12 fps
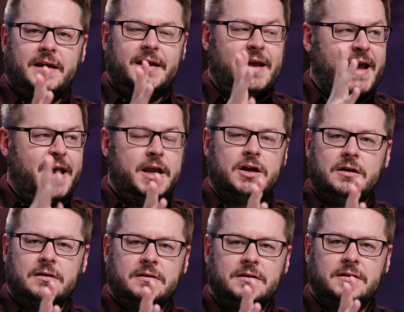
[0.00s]
and
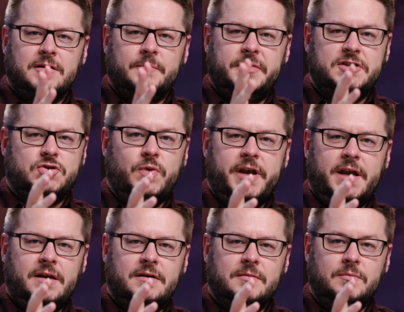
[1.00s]
anger
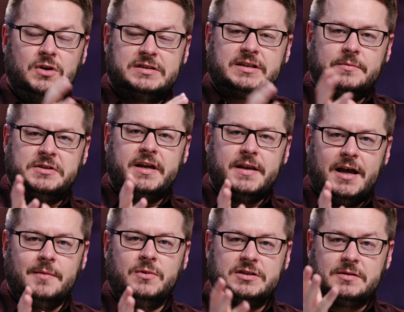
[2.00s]
between Muslims and
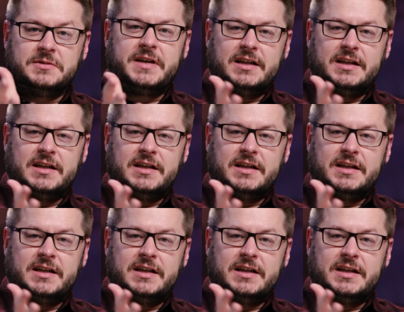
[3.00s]
non Muslims.